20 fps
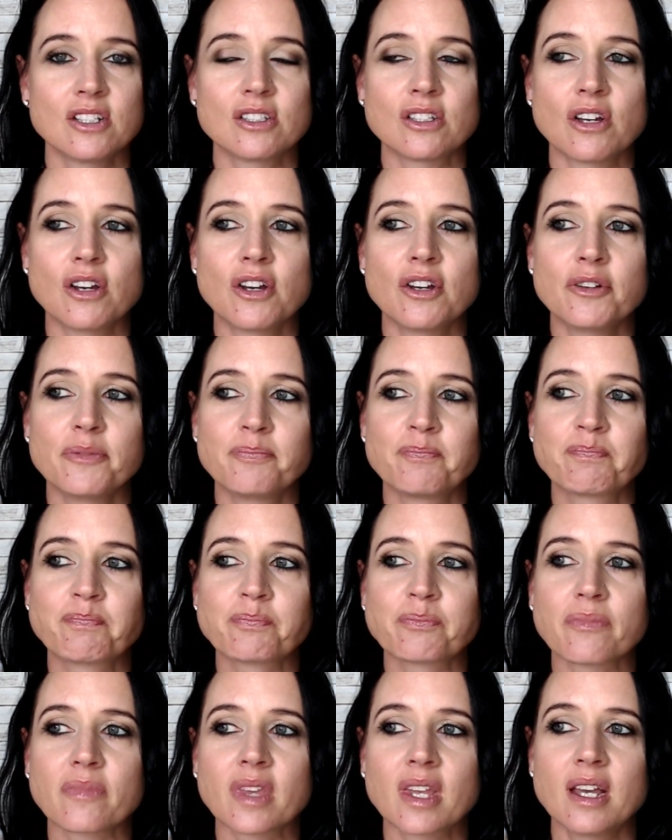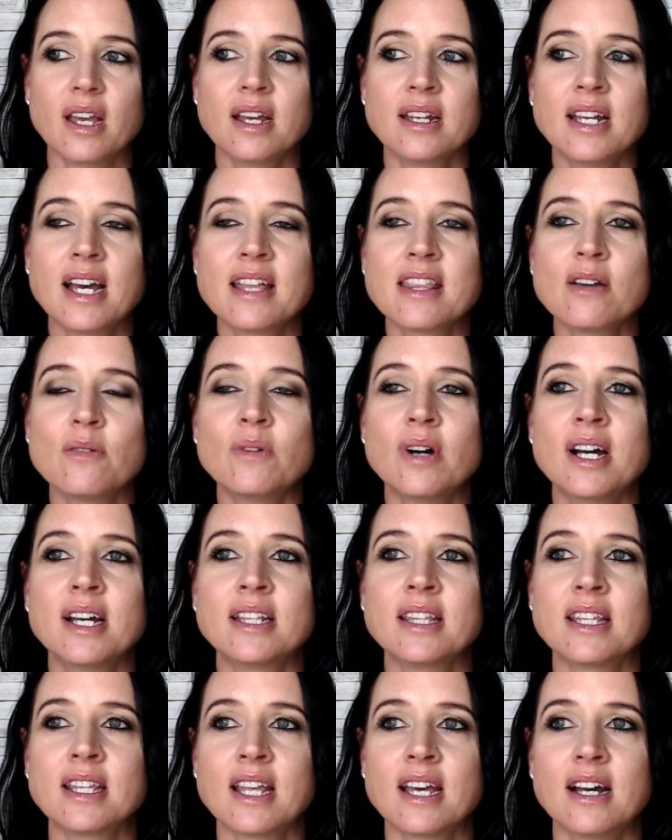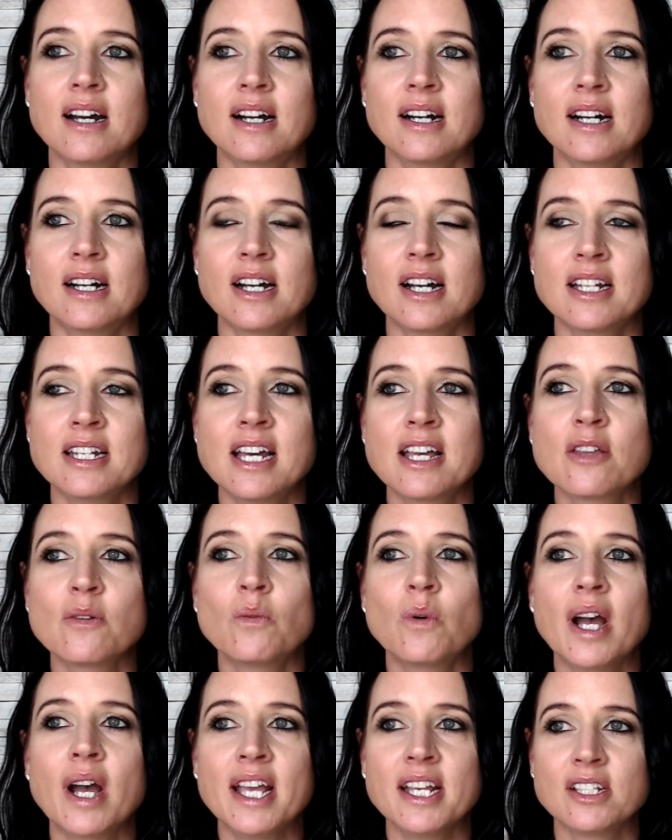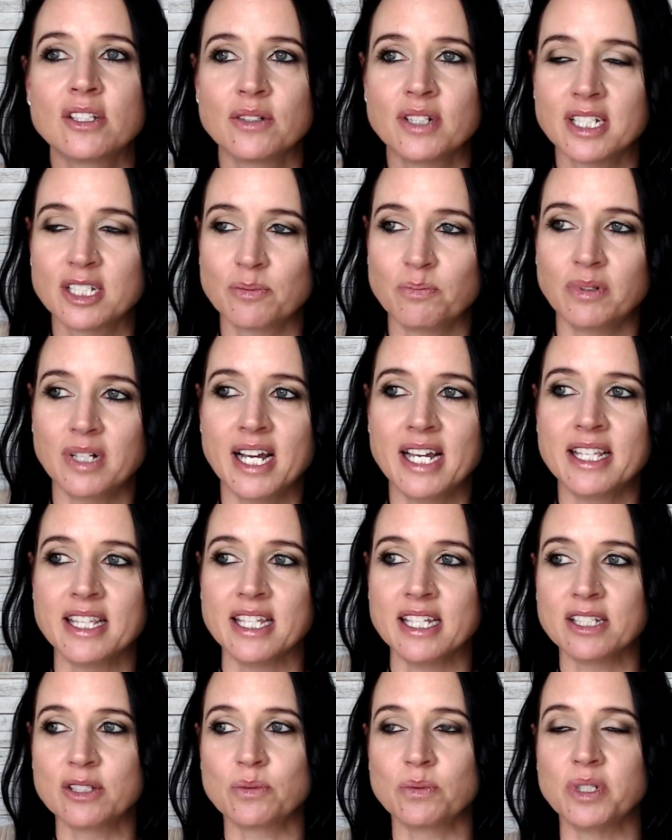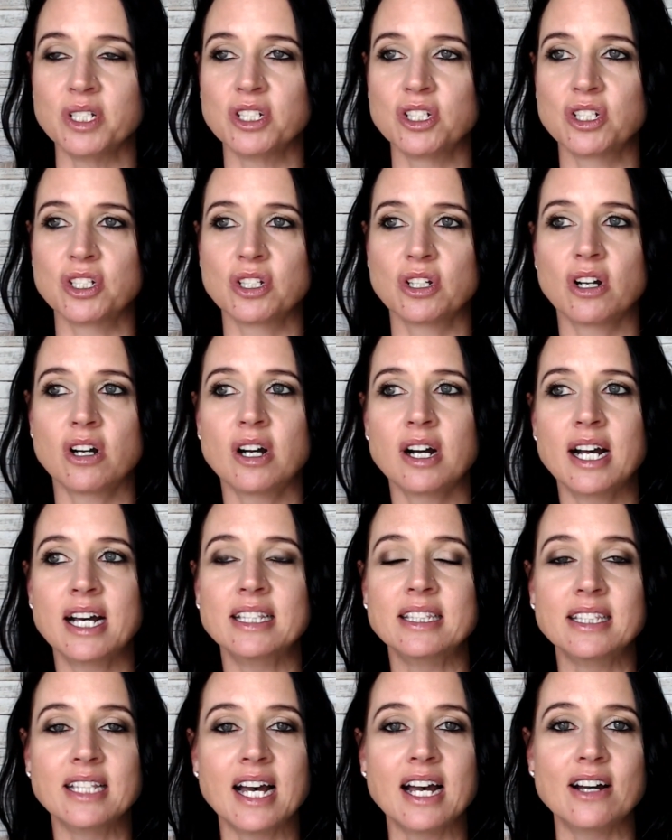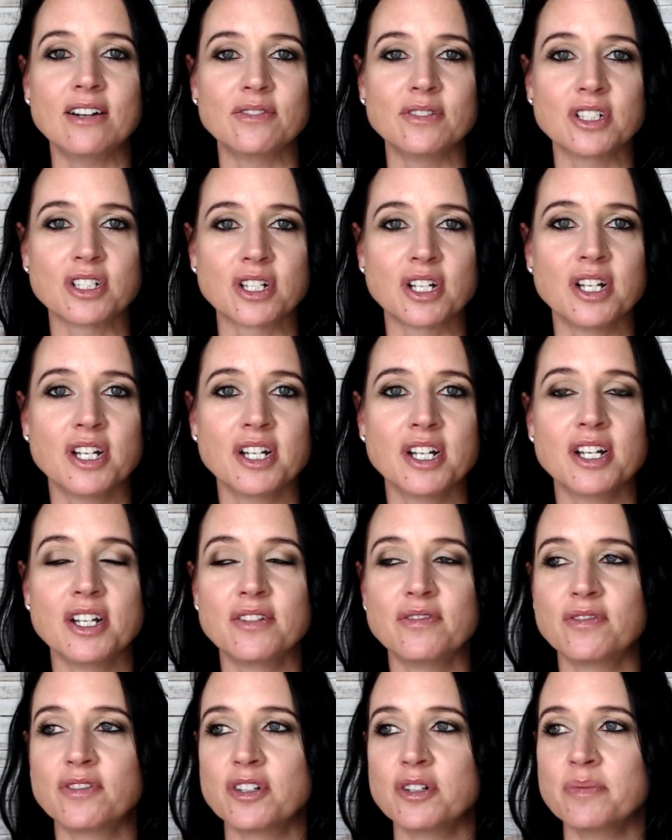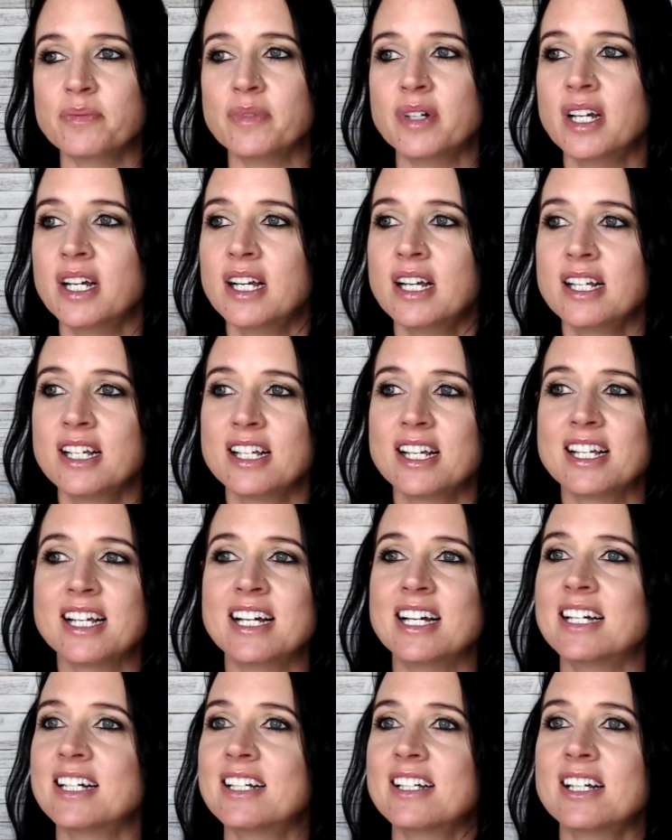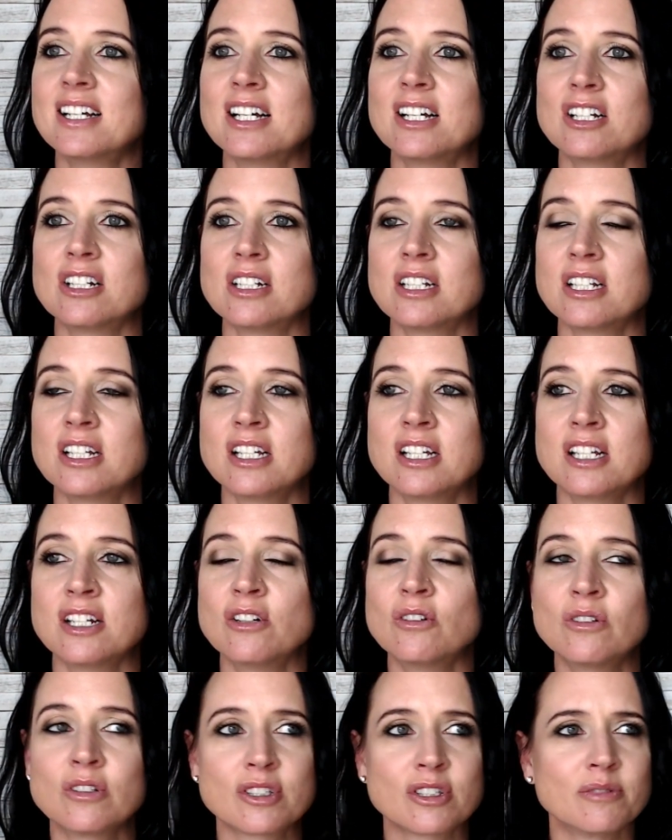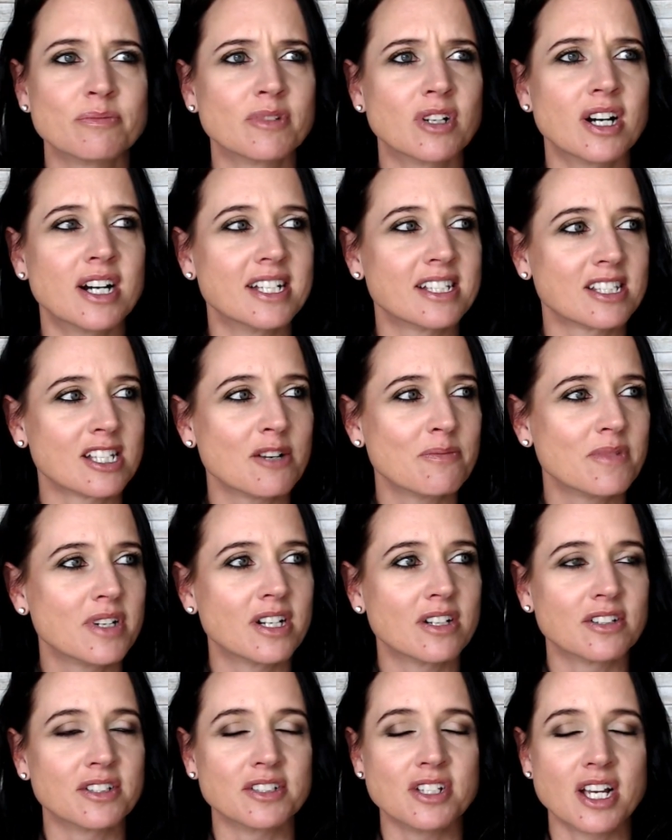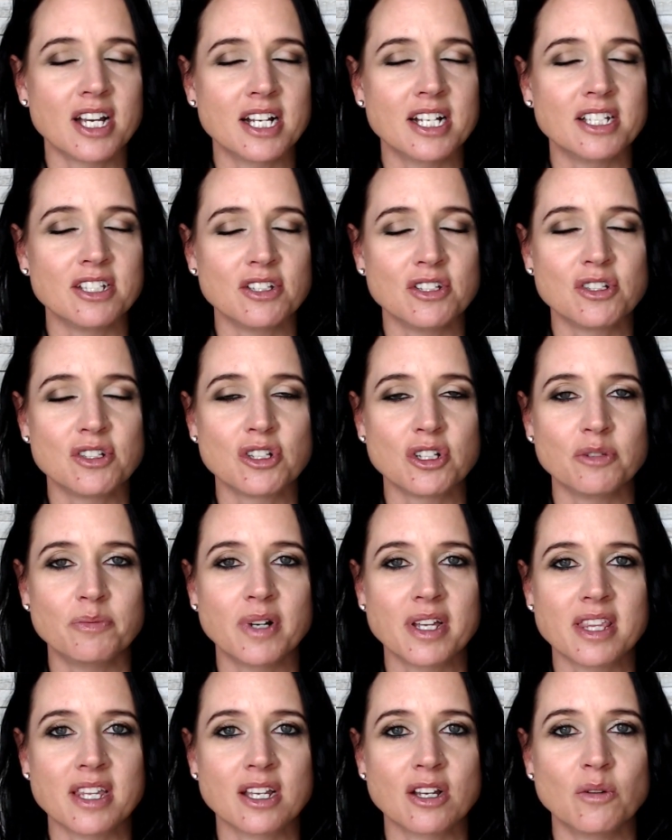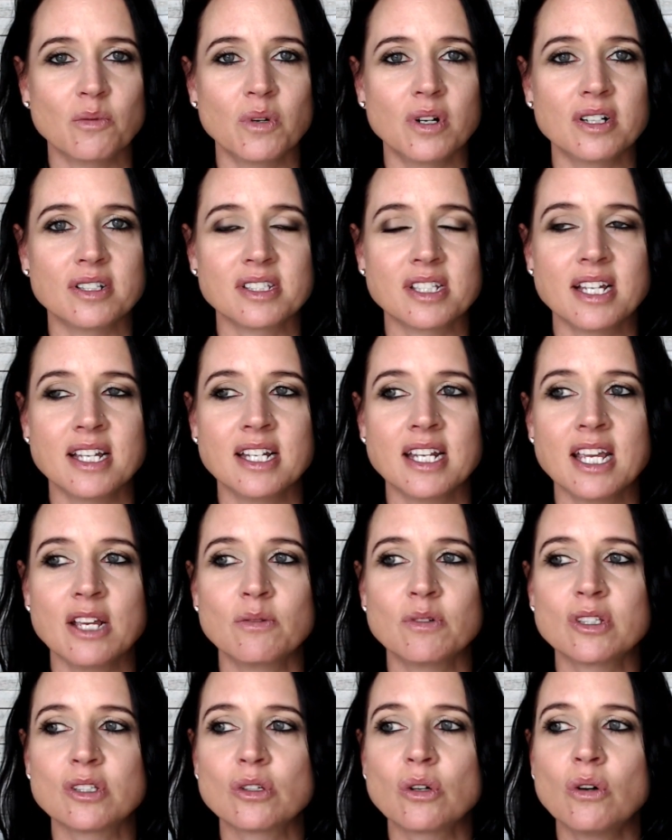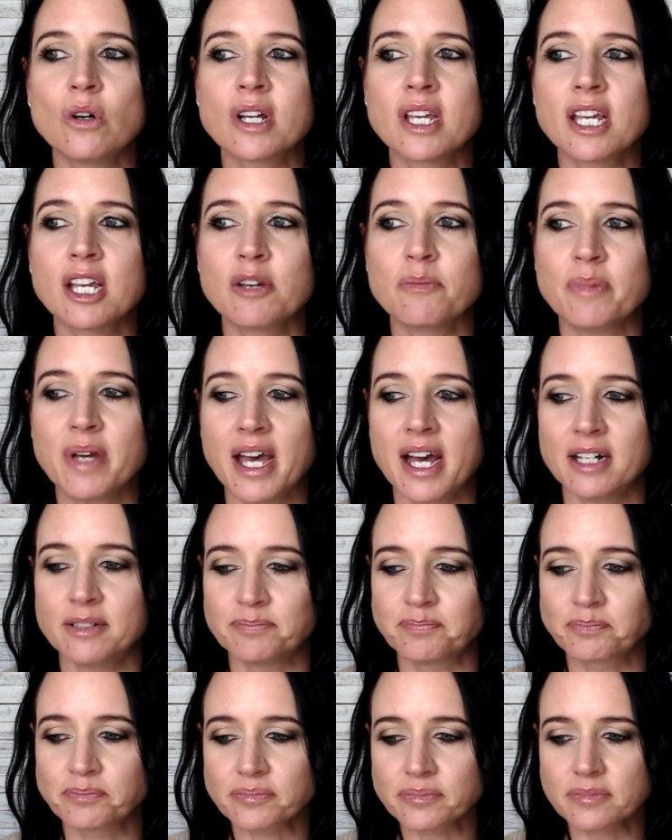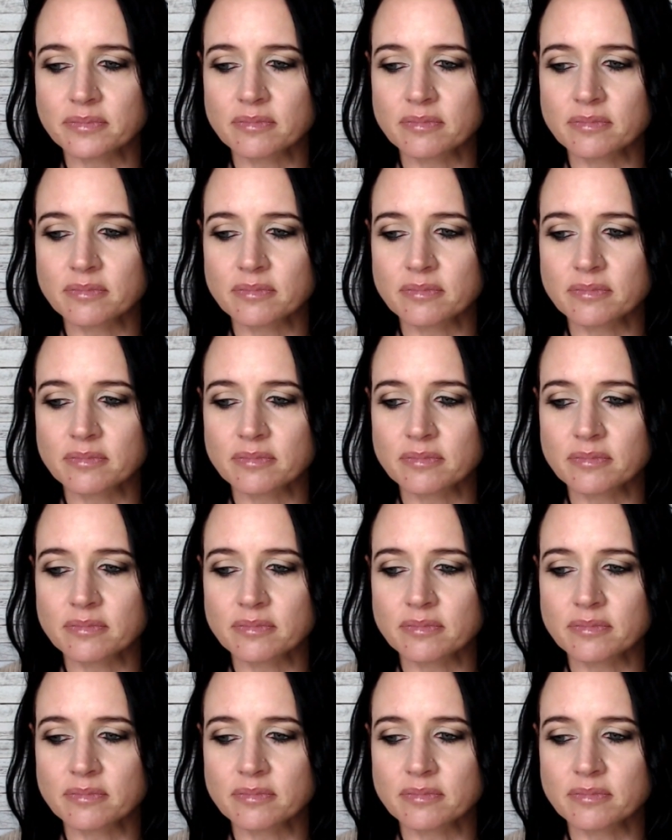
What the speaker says: So another way to explain this, which I love, which I heard from an awesome guy somewhere on YouTube, I think it was, and he was talking about